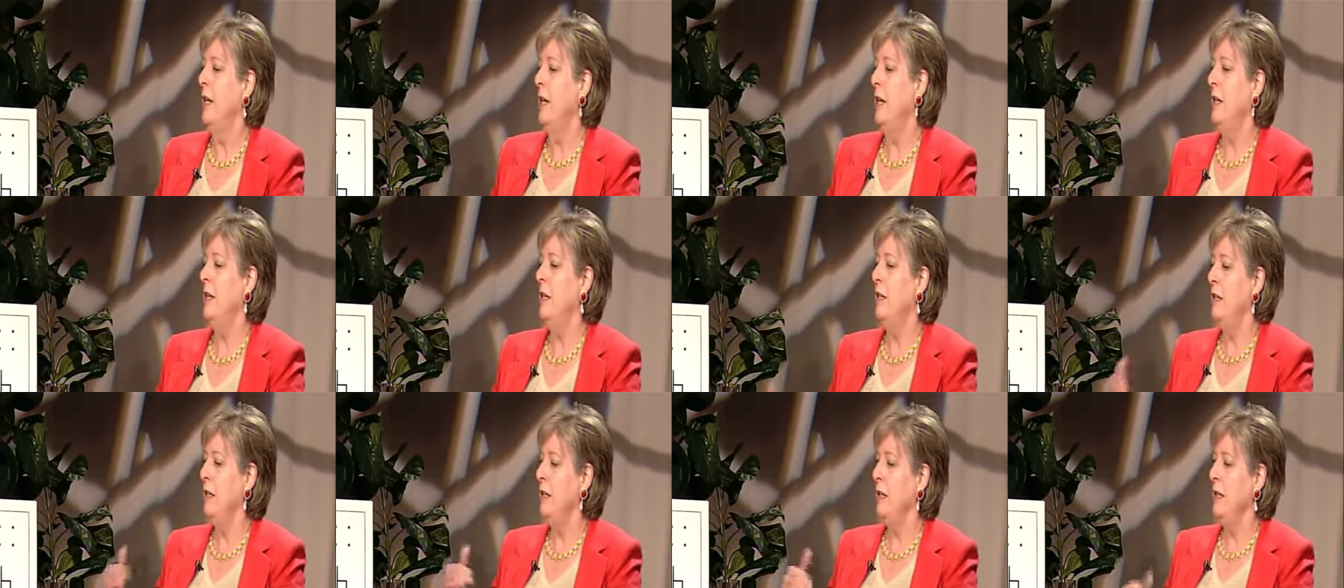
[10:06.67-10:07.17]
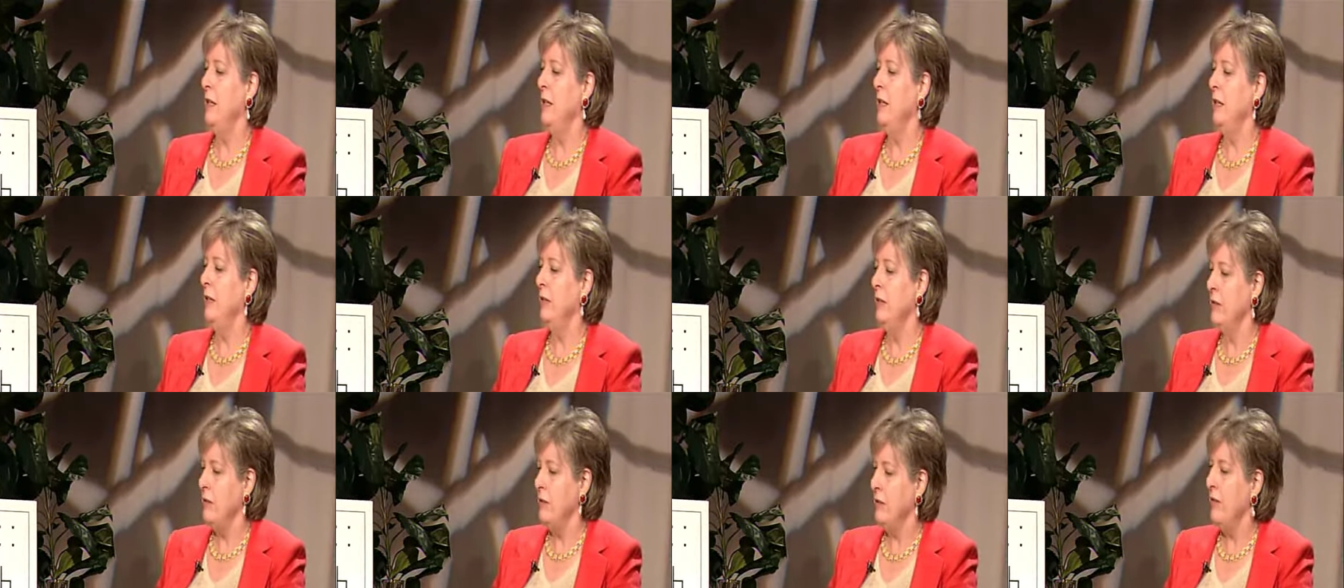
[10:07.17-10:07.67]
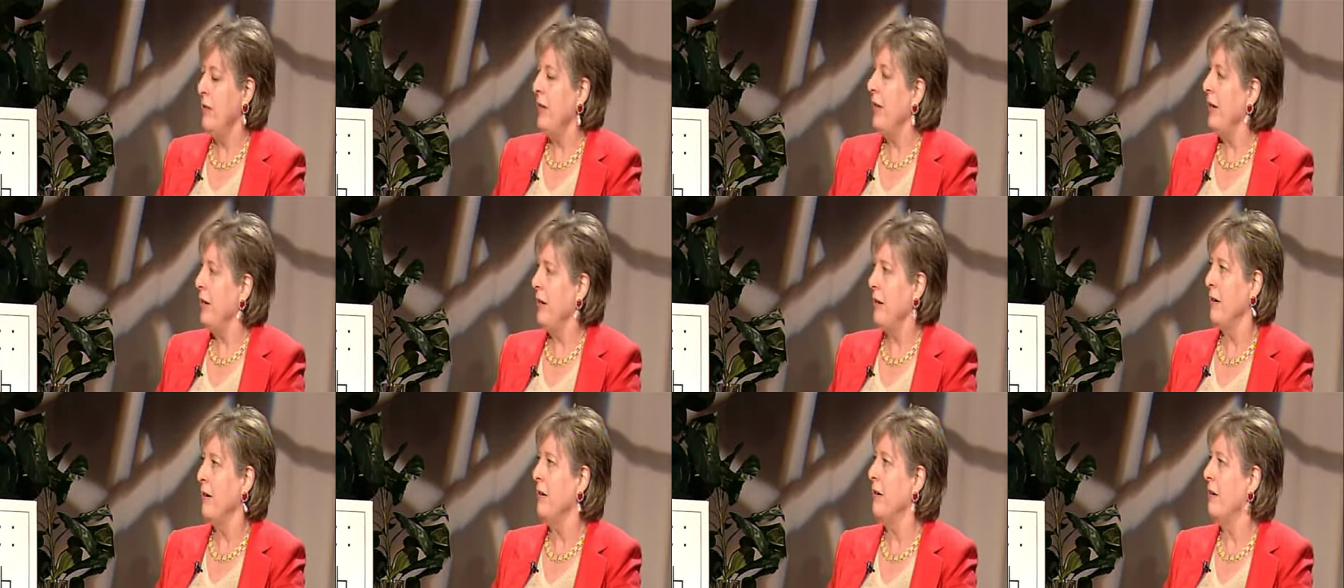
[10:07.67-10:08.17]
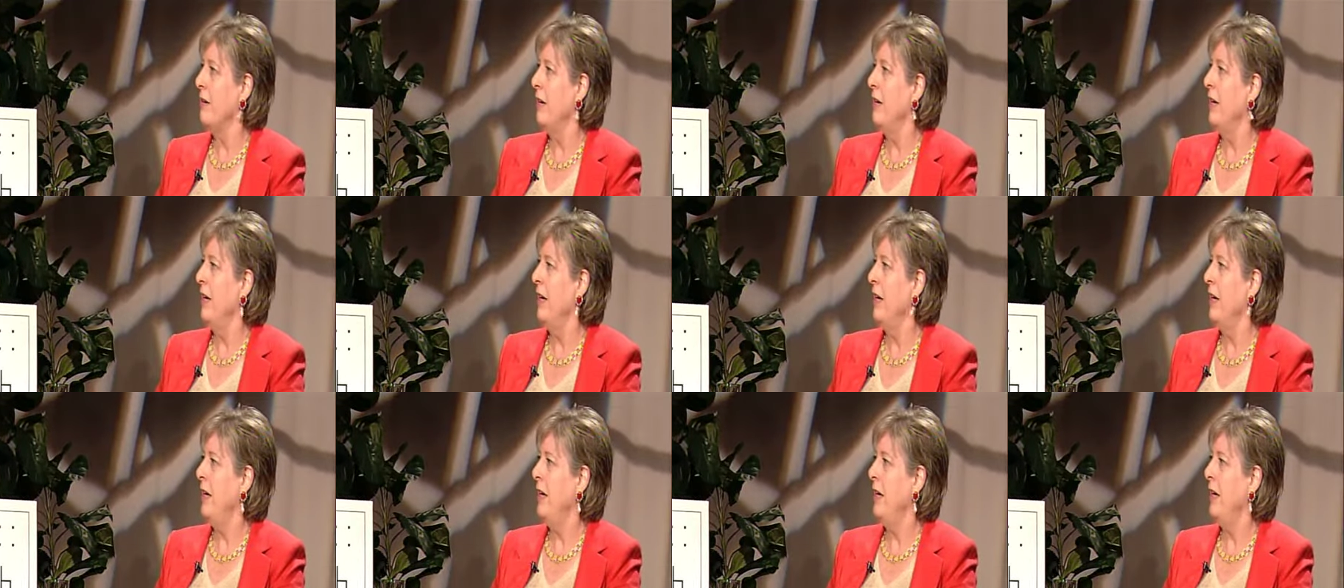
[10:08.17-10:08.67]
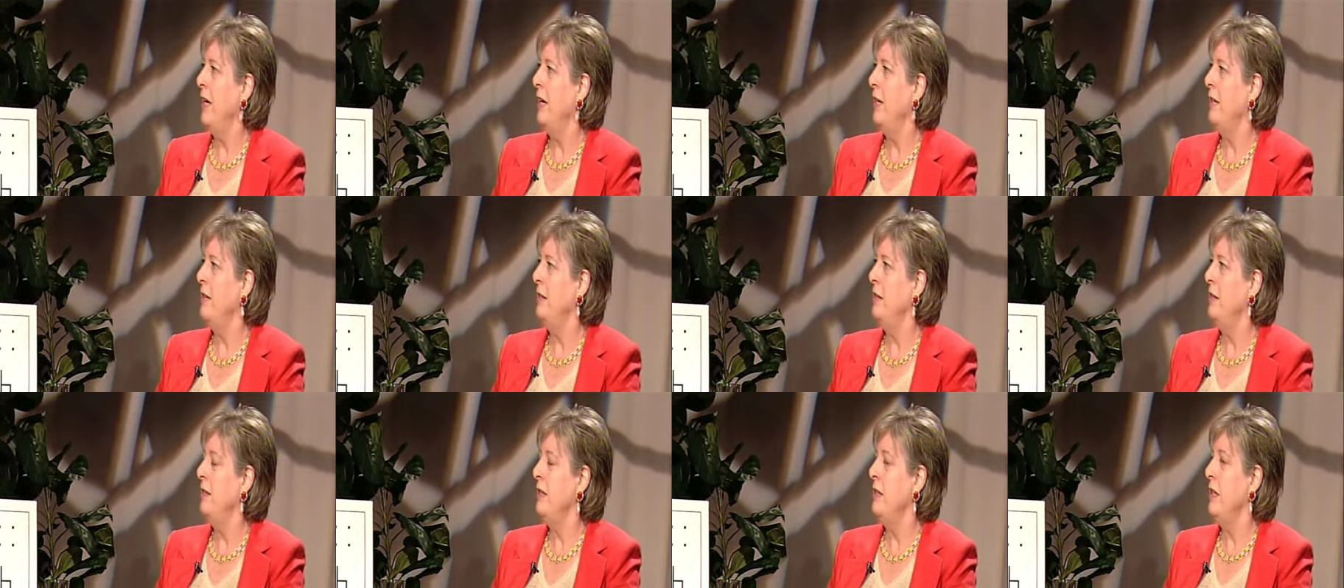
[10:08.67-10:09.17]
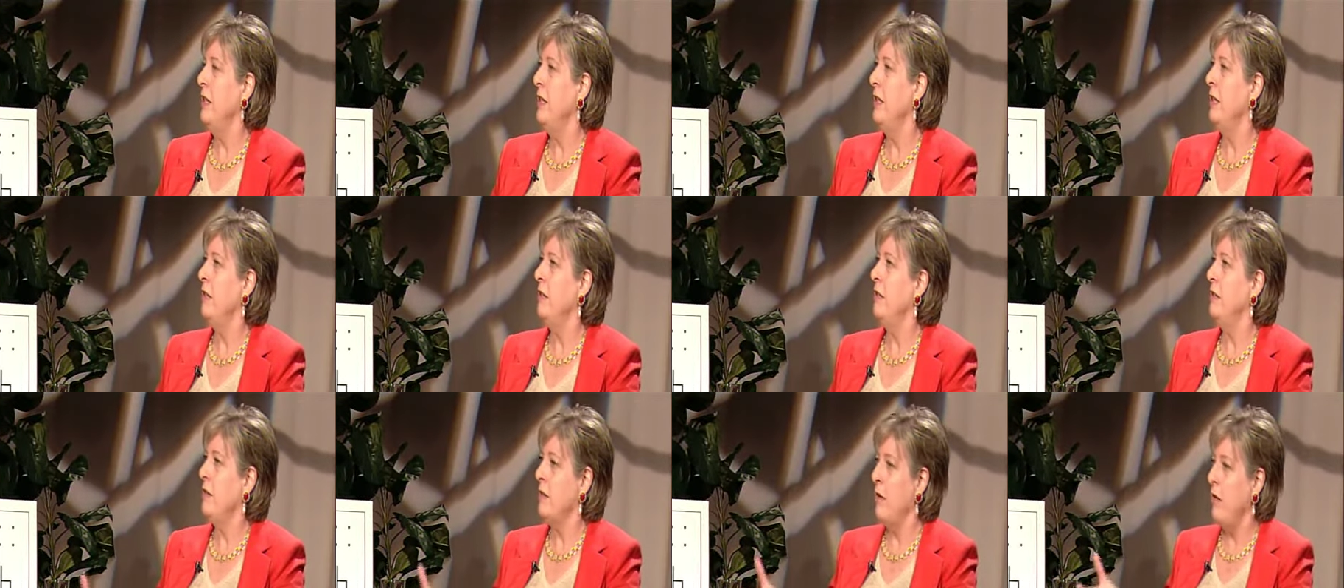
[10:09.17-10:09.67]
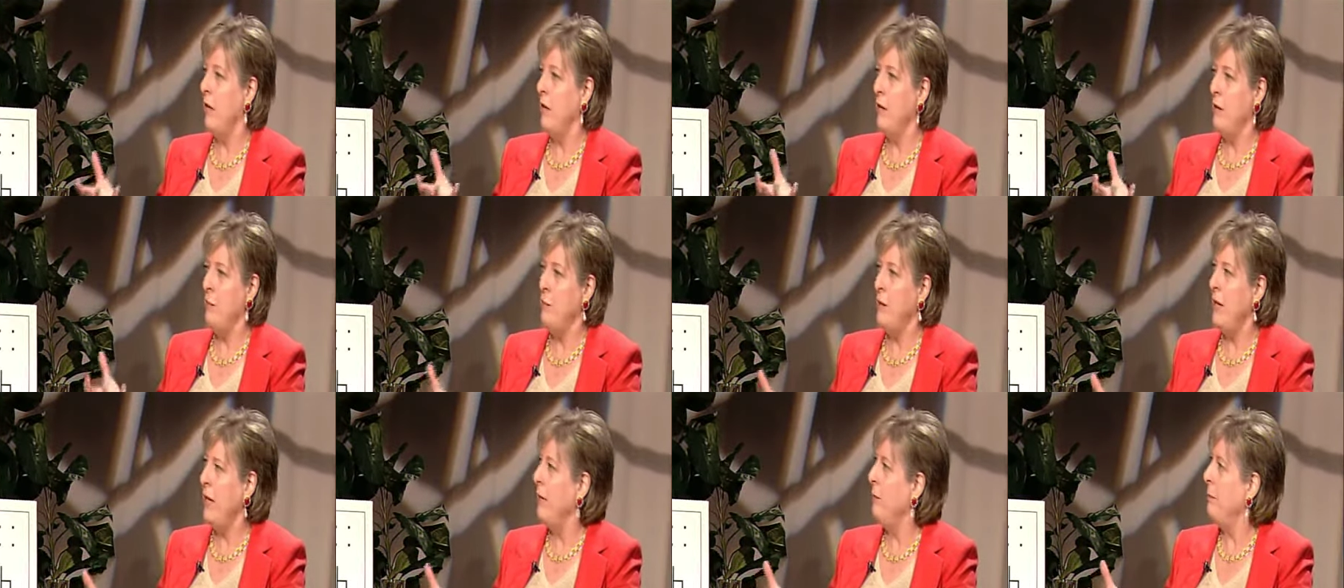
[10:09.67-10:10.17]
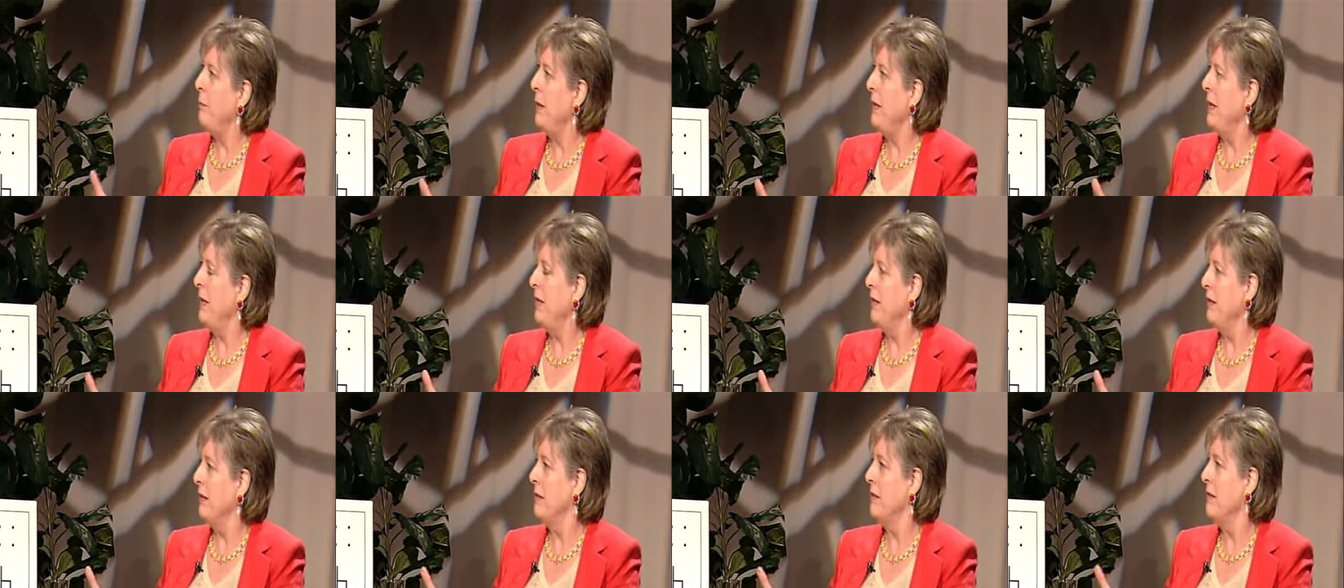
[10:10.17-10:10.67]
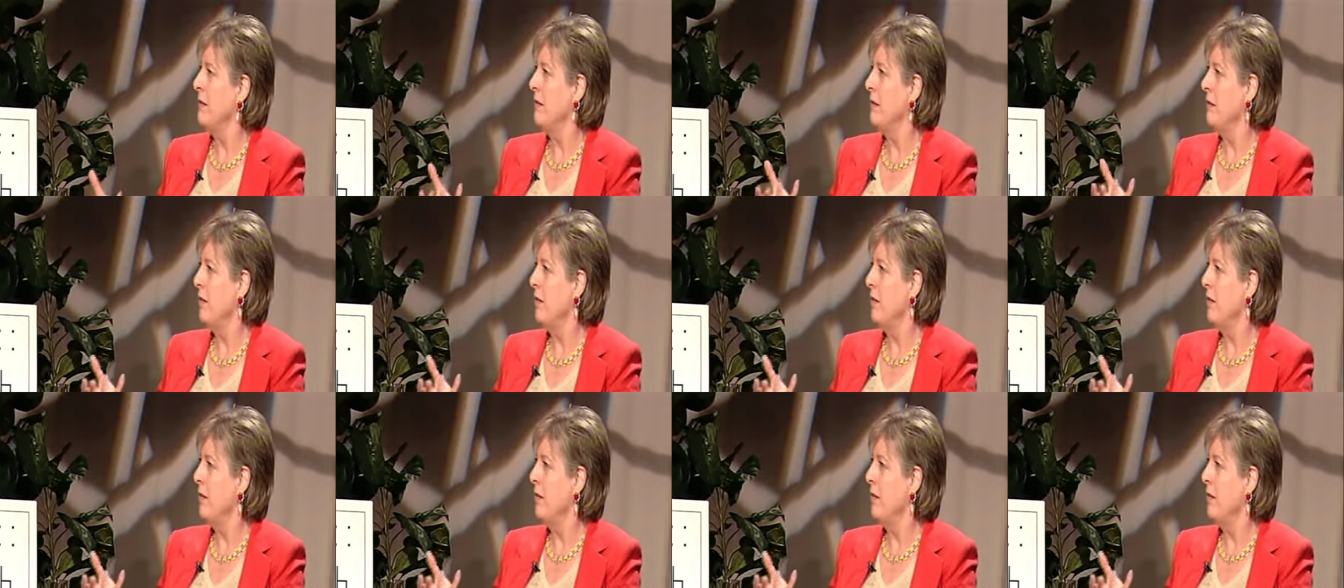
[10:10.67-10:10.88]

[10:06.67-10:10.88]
uh, it is there, and it's all about balance,